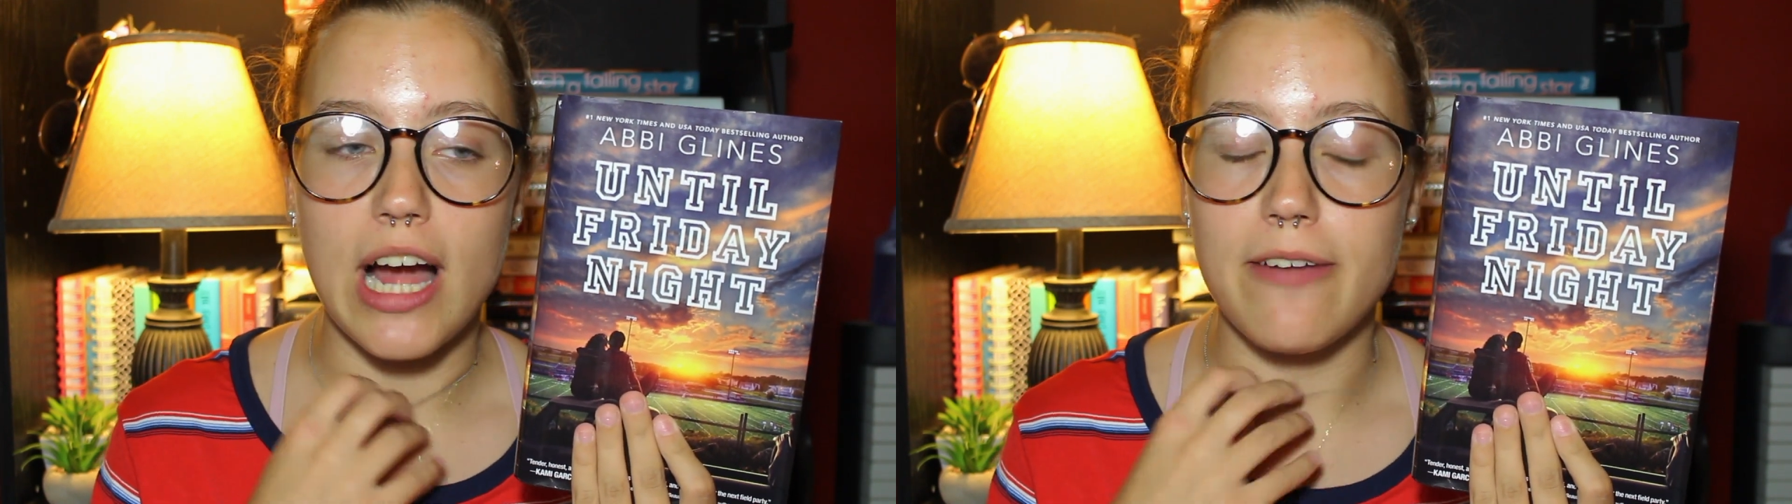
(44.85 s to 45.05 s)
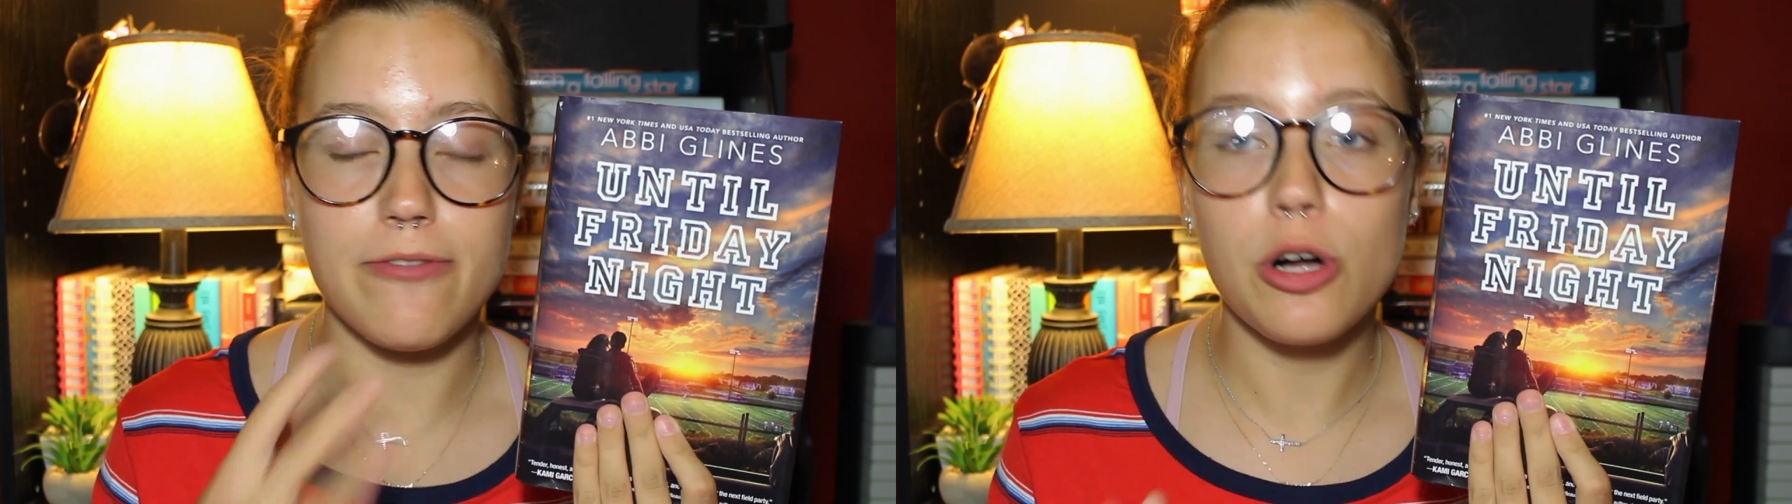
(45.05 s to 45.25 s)

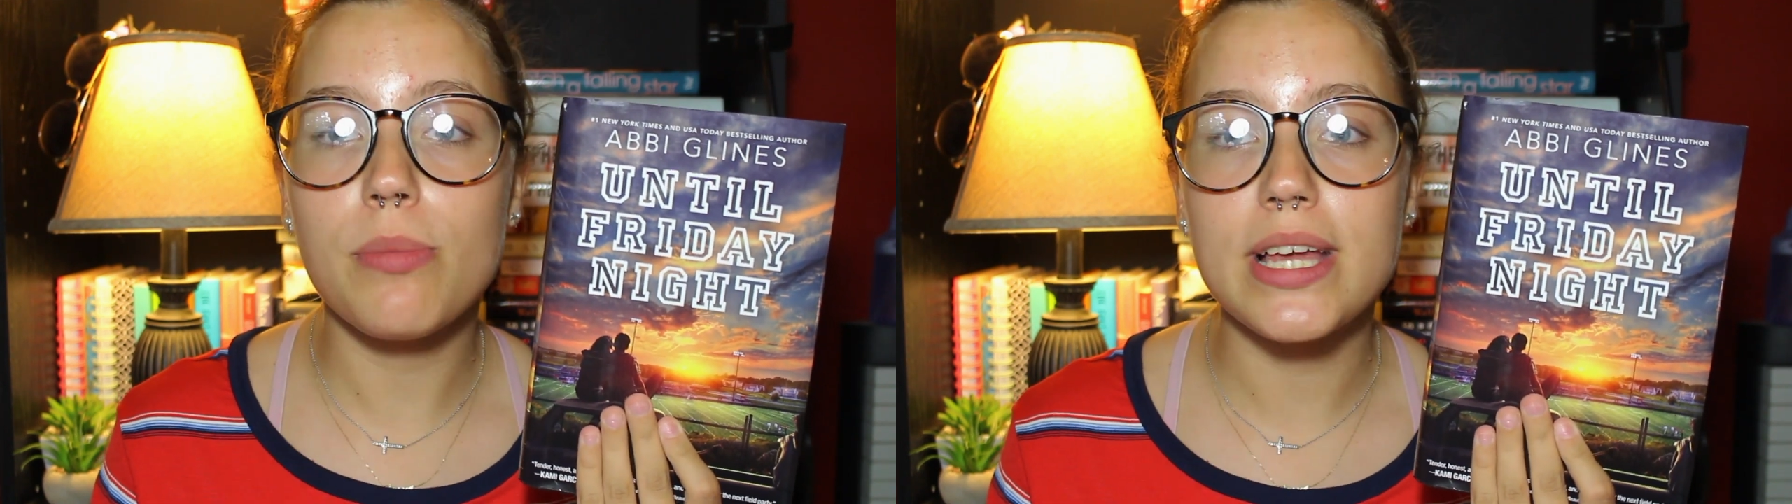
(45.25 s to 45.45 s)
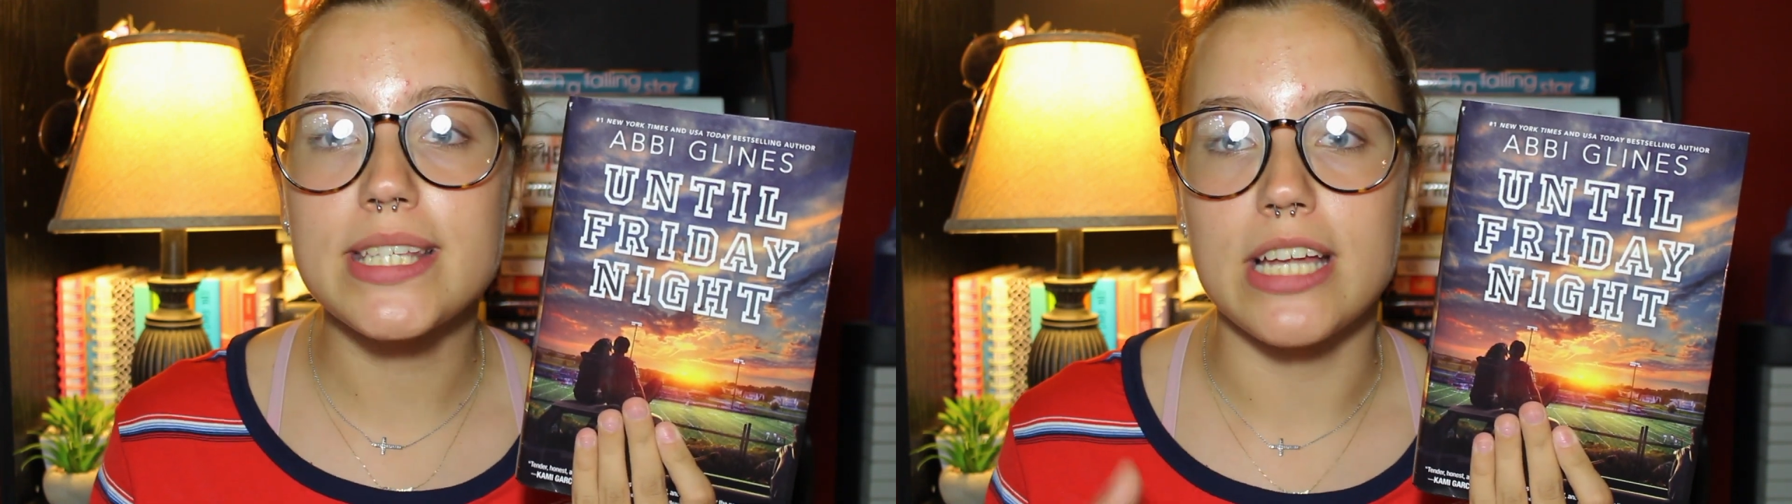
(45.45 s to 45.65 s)
I
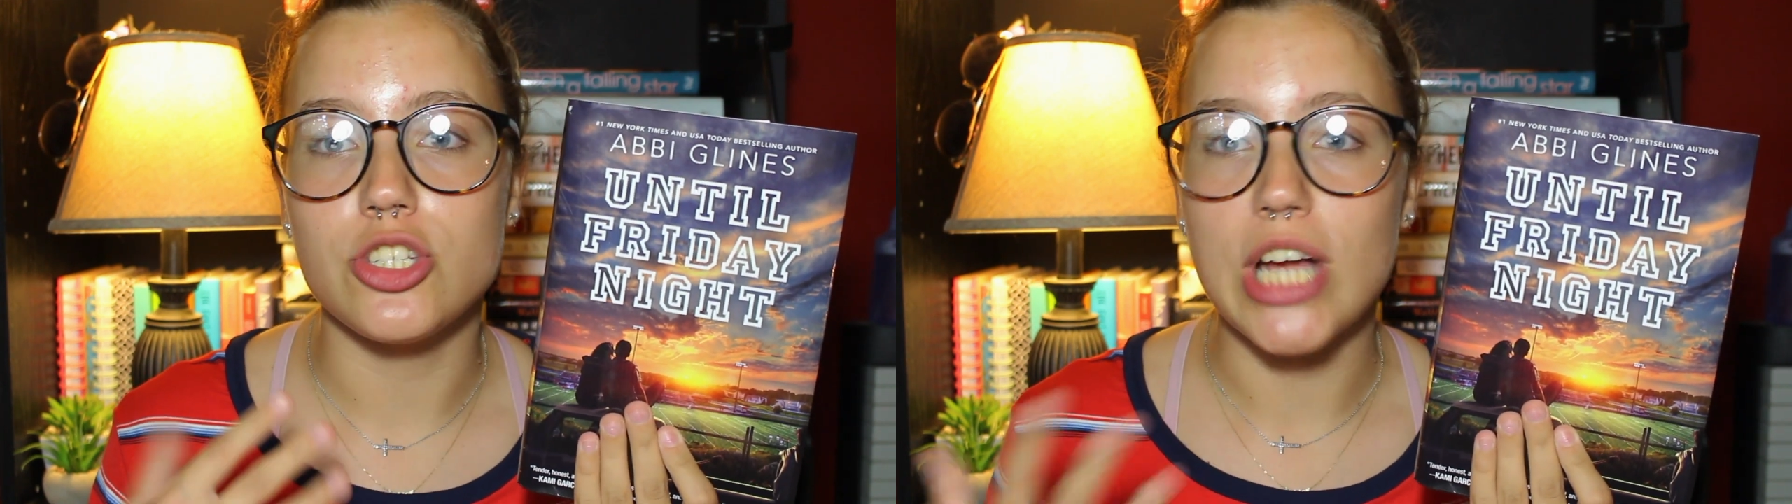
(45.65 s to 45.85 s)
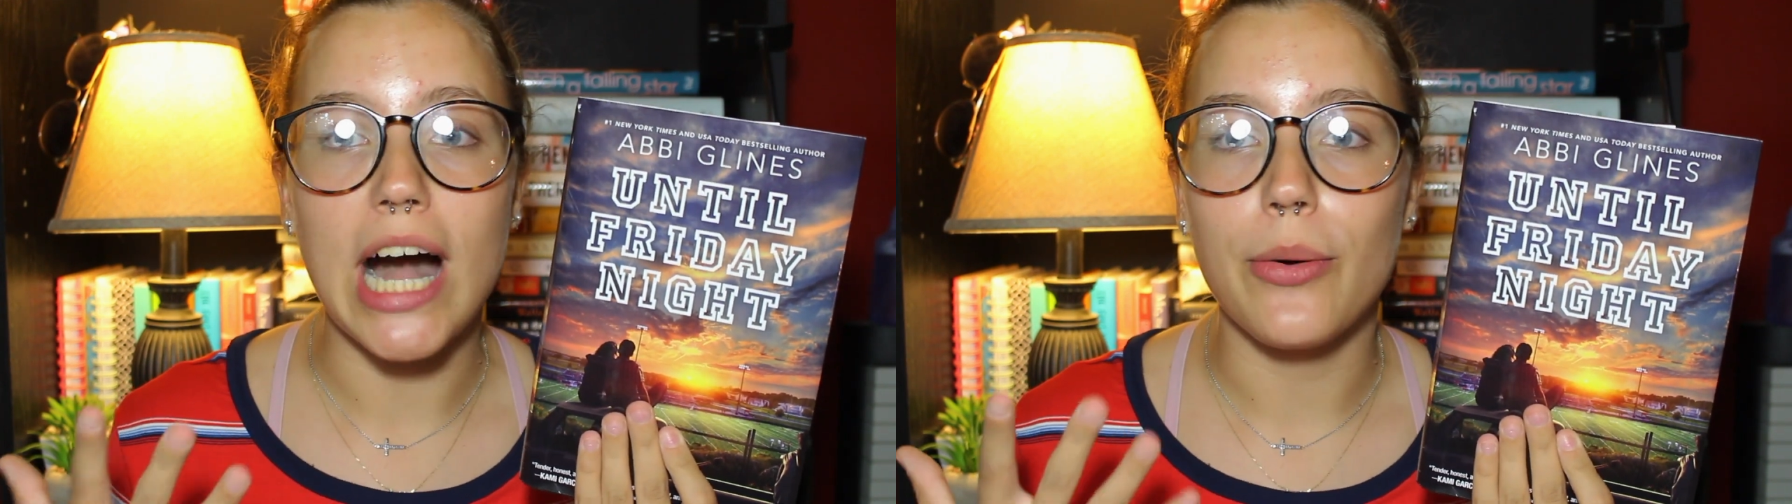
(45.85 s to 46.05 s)
film this
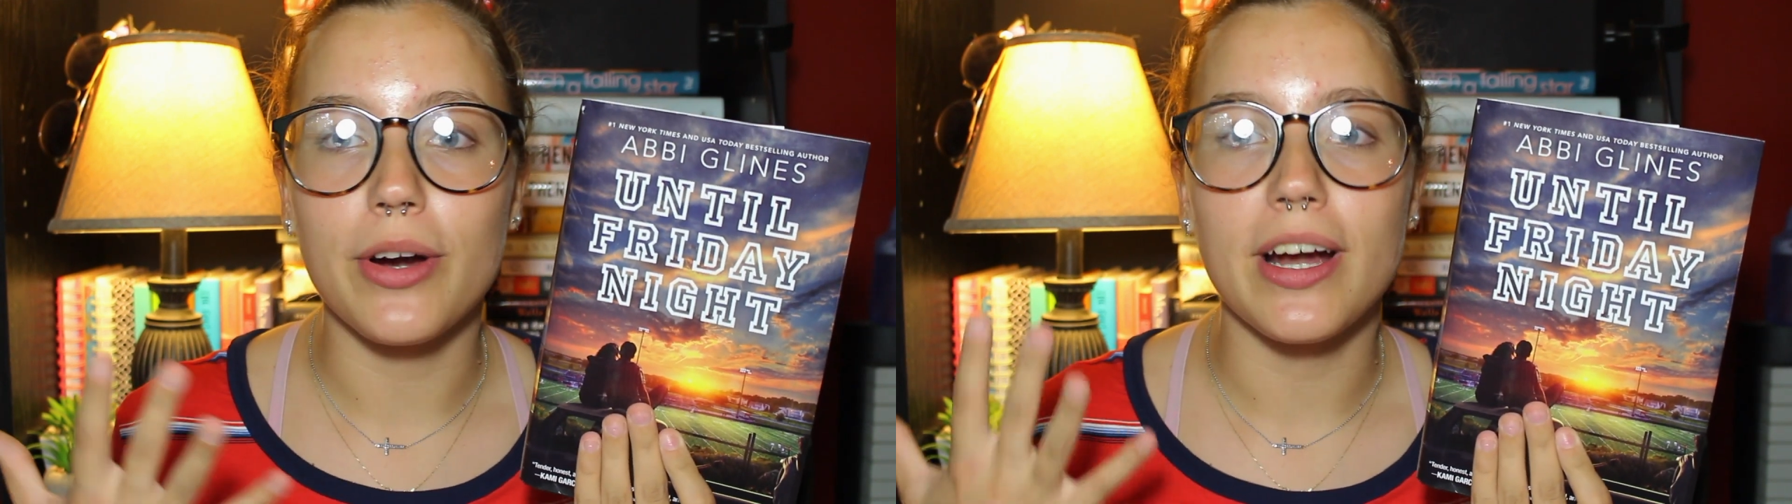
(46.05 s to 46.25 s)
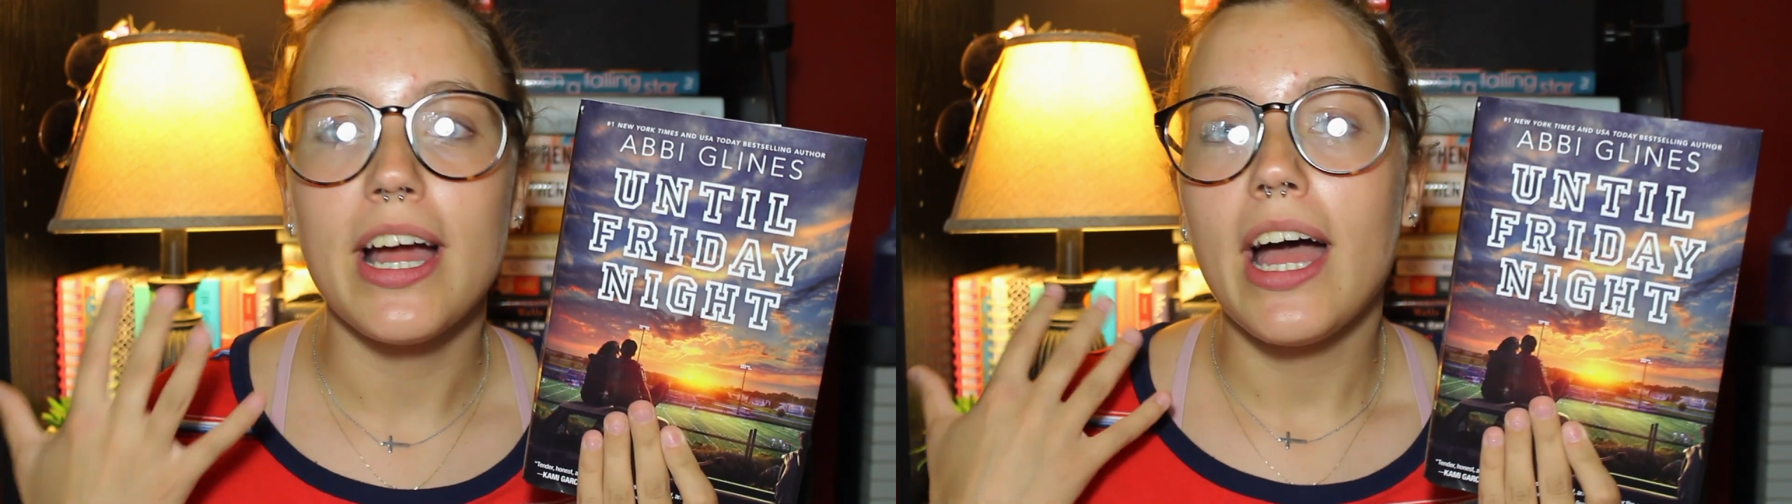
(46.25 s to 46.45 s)
and
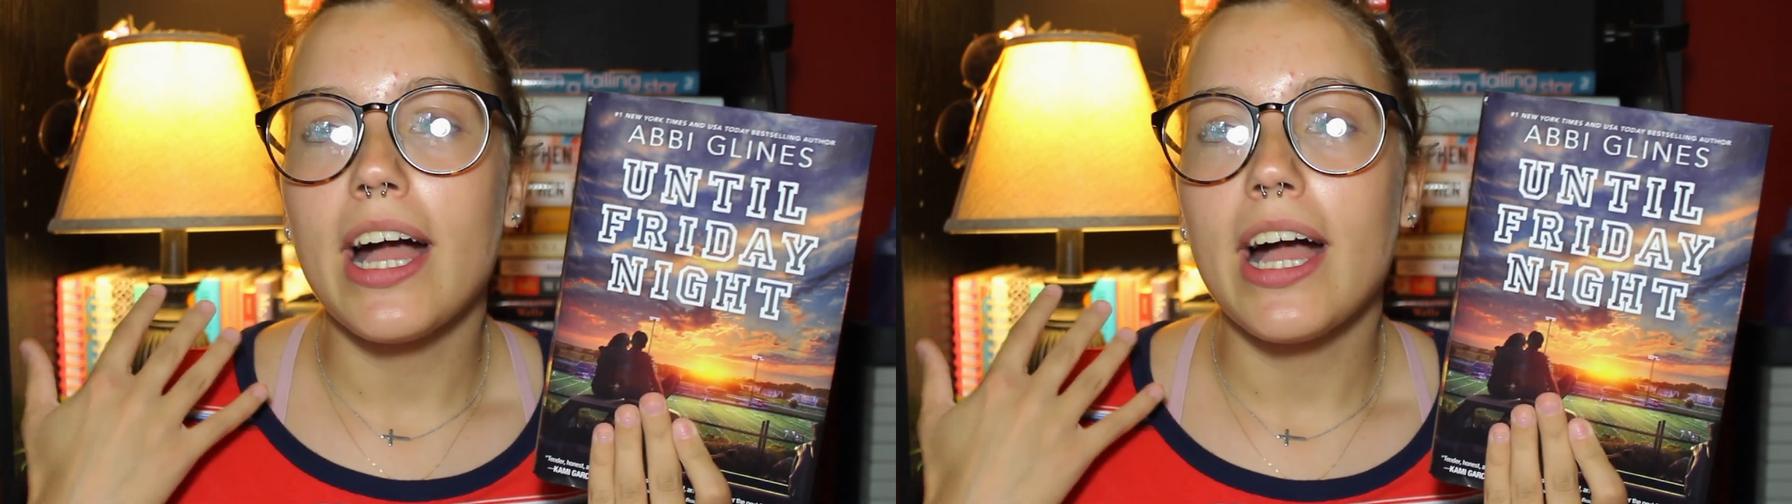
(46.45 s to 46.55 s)
shower